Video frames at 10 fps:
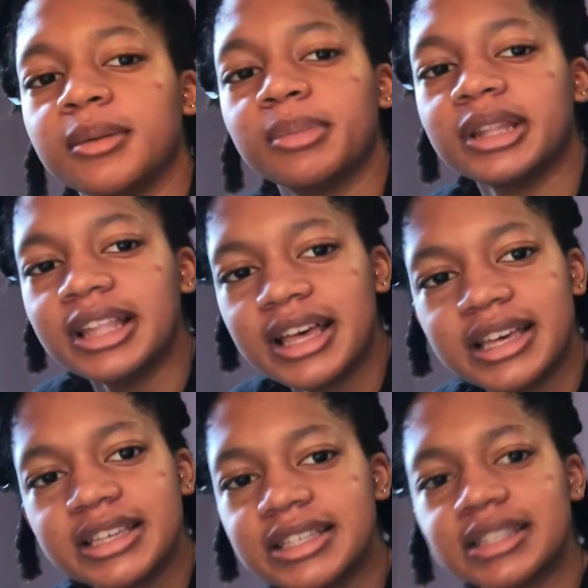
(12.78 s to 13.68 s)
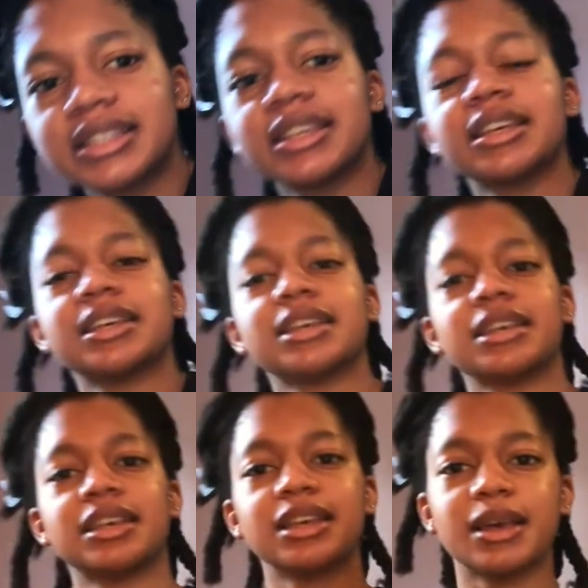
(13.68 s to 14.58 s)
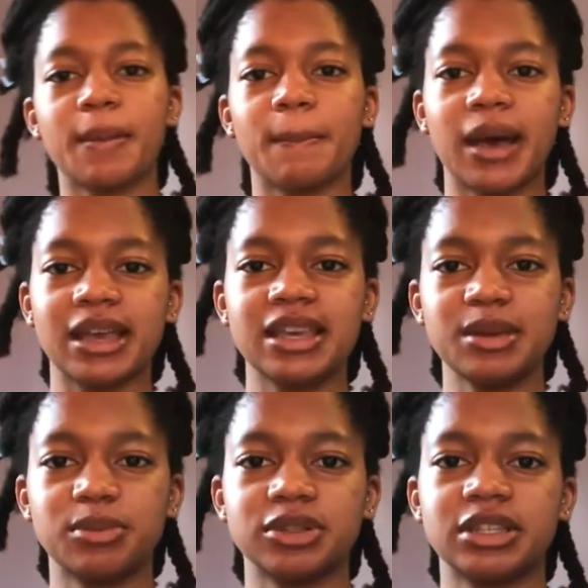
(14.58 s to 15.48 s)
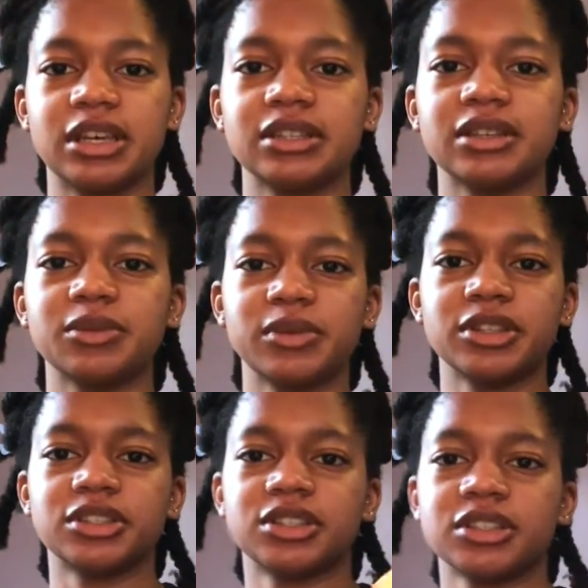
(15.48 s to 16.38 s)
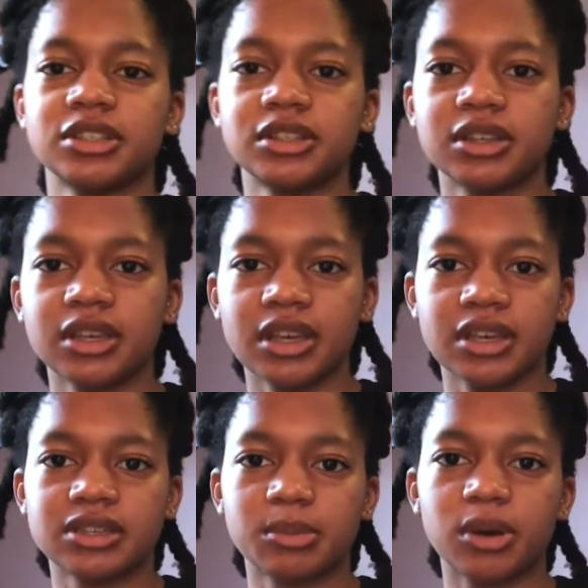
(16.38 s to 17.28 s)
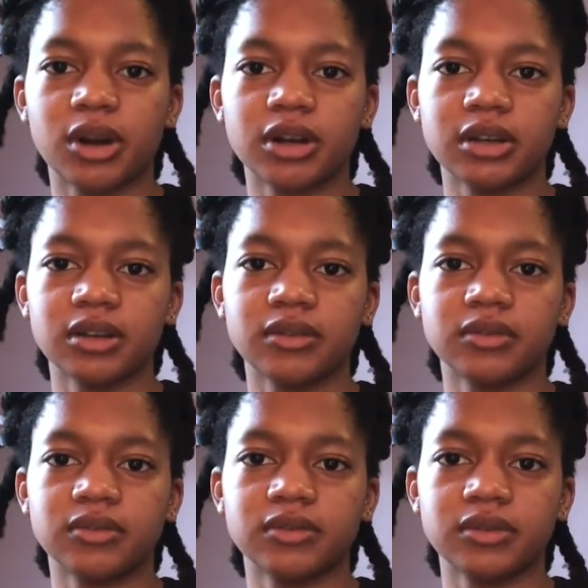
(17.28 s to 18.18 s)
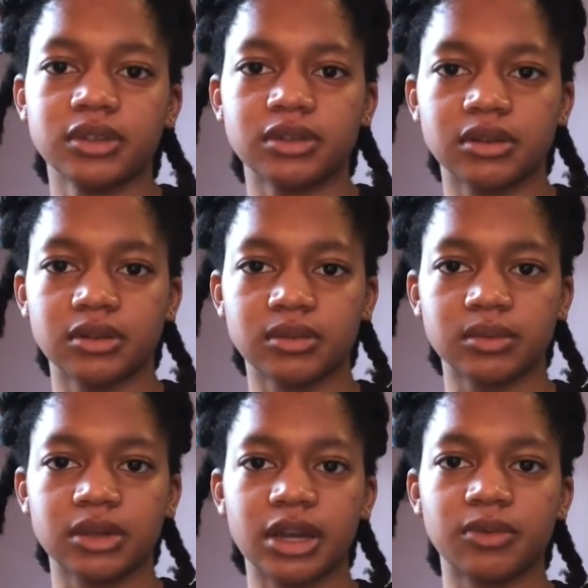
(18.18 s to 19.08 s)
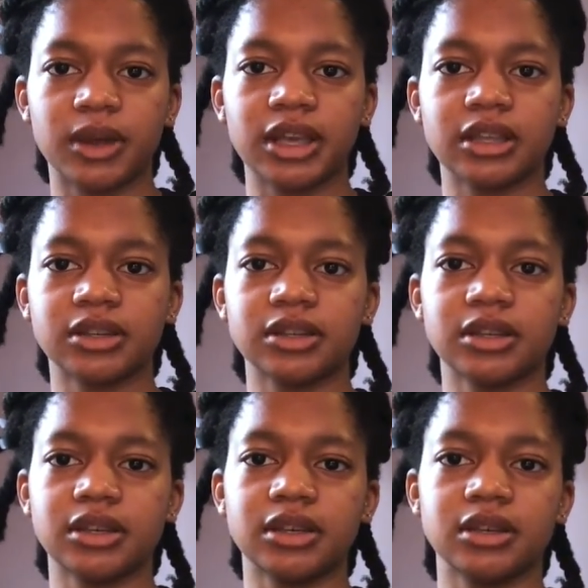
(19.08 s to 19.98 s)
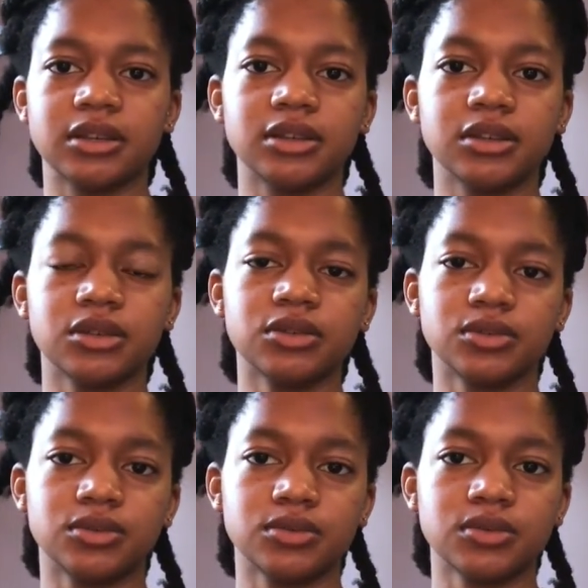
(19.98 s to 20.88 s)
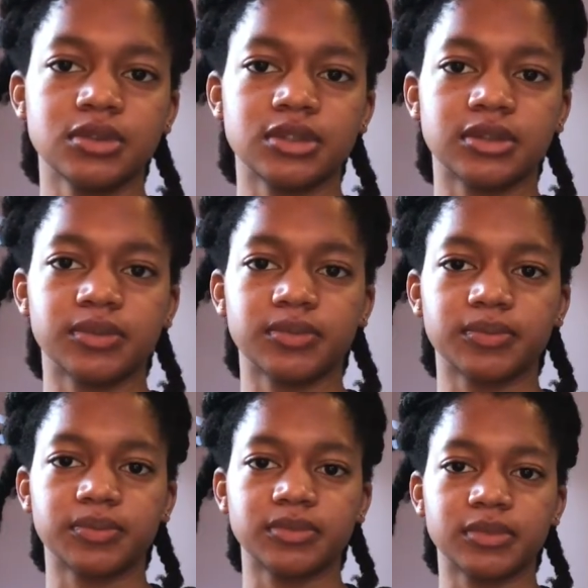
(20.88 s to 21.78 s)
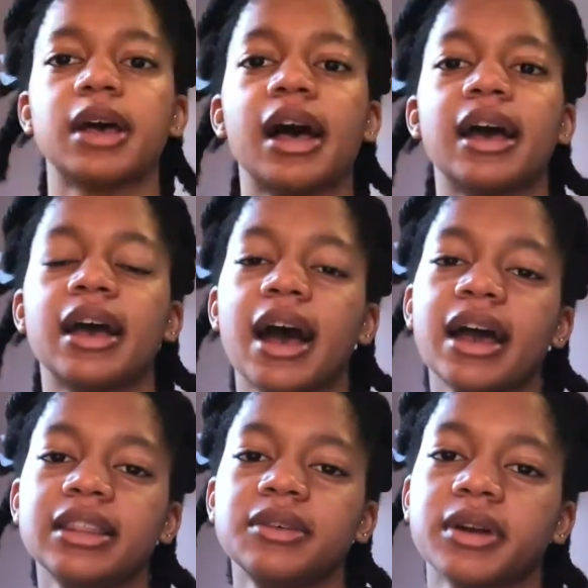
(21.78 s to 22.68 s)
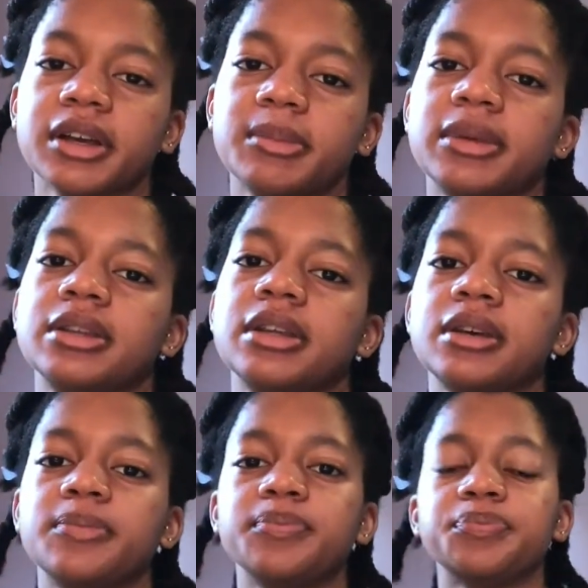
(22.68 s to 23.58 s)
plus my heat protectant, which is a part of what I regularly use. I highly recommend it.